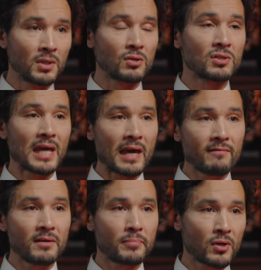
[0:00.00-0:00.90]
because
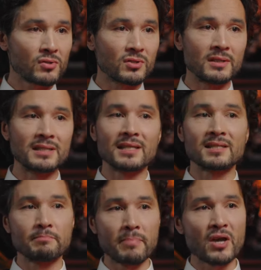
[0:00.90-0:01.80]
every person is a
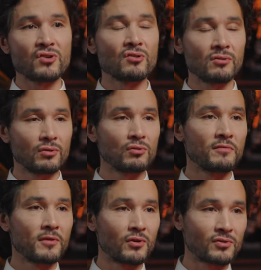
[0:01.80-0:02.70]
special
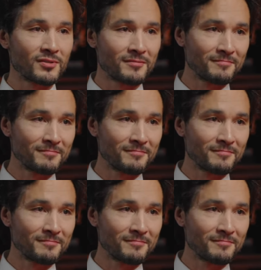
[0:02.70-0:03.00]
universe.